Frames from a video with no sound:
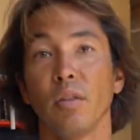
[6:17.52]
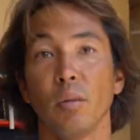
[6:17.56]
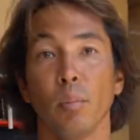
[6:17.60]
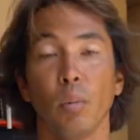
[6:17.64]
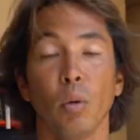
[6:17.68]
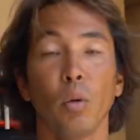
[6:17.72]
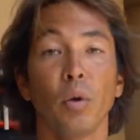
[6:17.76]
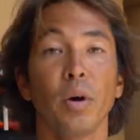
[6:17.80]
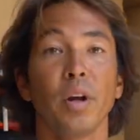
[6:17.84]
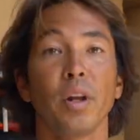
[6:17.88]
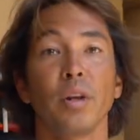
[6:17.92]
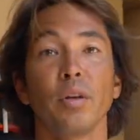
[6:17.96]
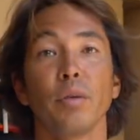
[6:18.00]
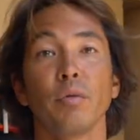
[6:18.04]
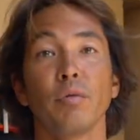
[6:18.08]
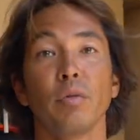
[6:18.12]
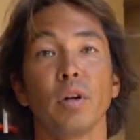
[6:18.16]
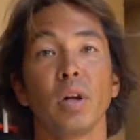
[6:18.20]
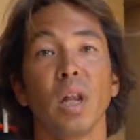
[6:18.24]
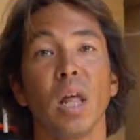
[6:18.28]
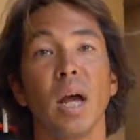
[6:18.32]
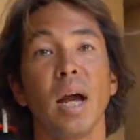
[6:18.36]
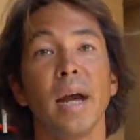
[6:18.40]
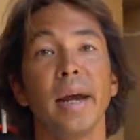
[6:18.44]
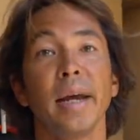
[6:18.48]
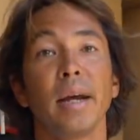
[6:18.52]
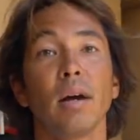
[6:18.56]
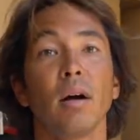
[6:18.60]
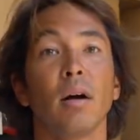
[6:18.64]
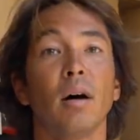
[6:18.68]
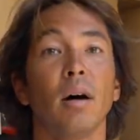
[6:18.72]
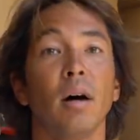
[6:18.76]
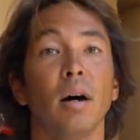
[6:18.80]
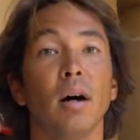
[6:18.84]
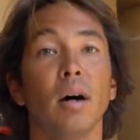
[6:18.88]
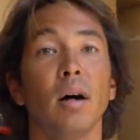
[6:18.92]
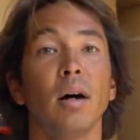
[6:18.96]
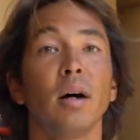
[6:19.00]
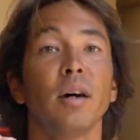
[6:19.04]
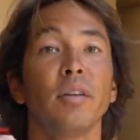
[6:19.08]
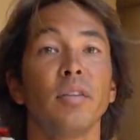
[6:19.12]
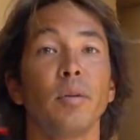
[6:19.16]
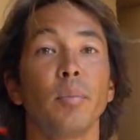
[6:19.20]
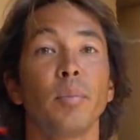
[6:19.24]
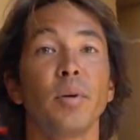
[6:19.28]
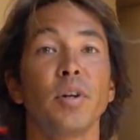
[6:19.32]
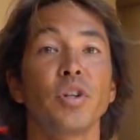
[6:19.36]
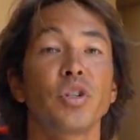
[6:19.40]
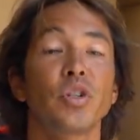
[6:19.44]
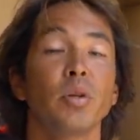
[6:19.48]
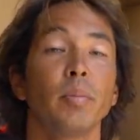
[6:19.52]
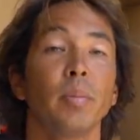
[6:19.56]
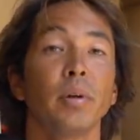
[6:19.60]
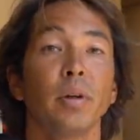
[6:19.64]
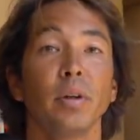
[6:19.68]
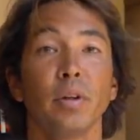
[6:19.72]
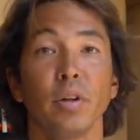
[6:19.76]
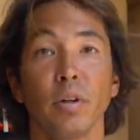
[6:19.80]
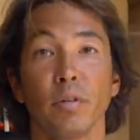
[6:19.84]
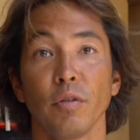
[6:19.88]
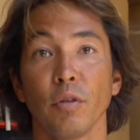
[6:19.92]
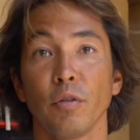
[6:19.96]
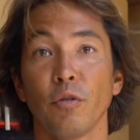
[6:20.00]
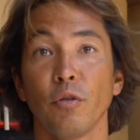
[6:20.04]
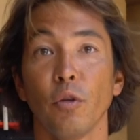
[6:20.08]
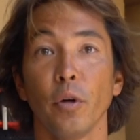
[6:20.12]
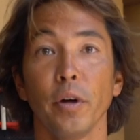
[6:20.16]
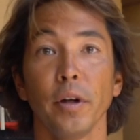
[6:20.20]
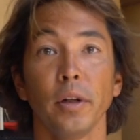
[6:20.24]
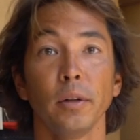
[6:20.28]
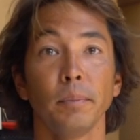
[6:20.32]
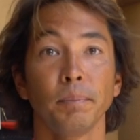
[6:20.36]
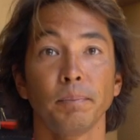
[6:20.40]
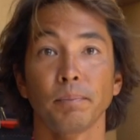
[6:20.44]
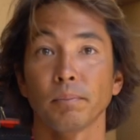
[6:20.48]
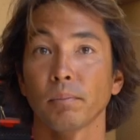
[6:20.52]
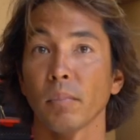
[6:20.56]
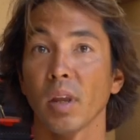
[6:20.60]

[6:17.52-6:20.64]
the board and you're relying on the pitch stability of the foil.